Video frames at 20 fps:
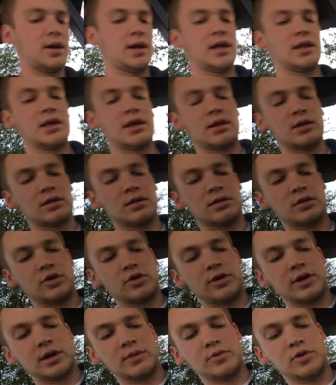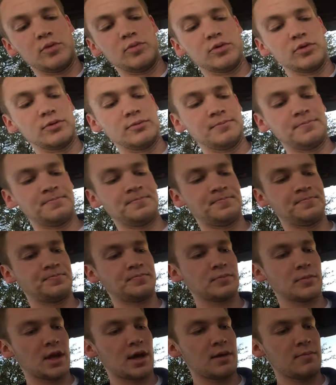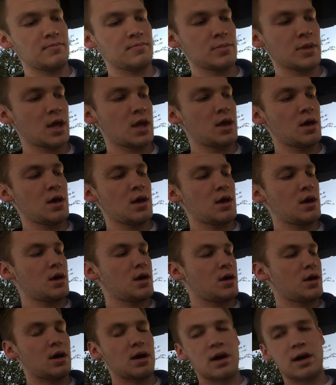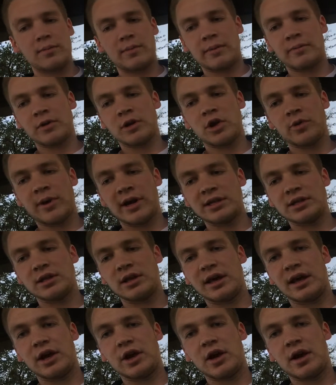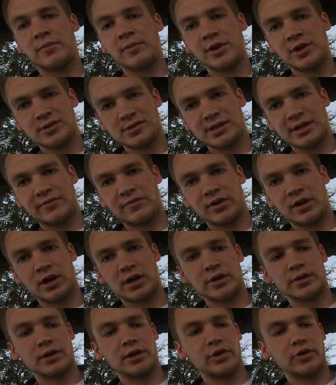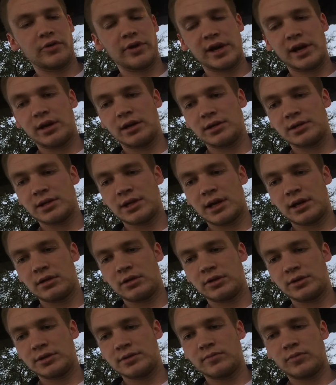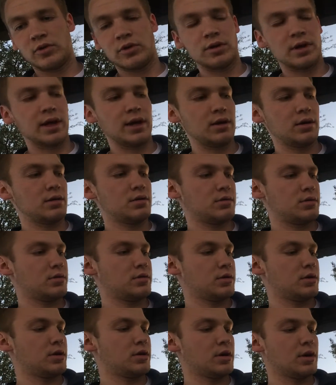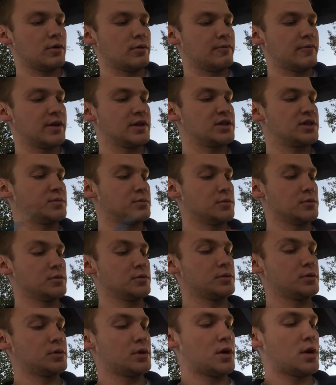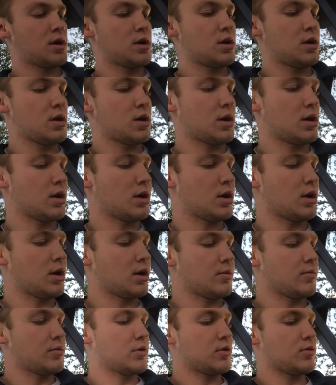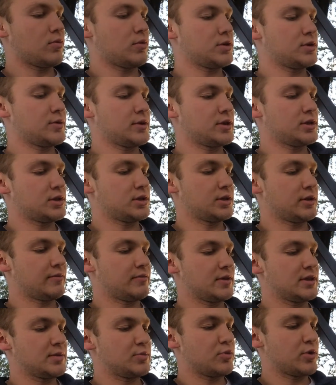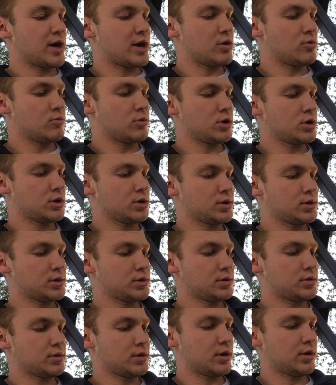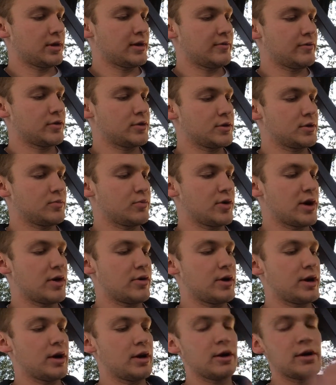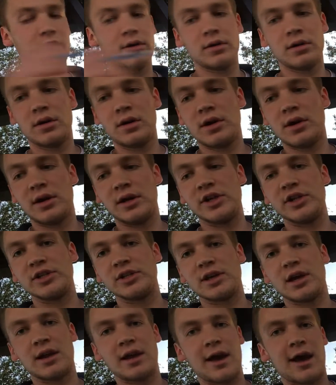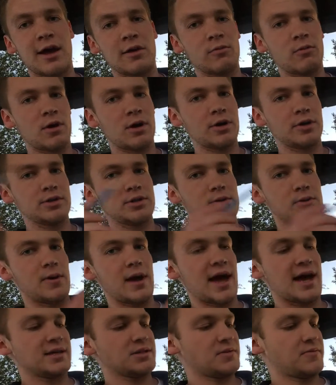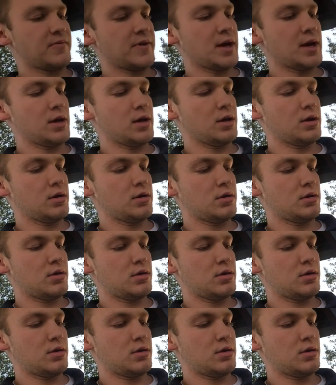and then you get a pupil, okay? I'm gonna go back to the hair. I'm gonna use a different color than green because that looks more like, you know, vegetables. We'll switch to if this brown works. I'll give her some brown hair. You just gotta add water to activate it,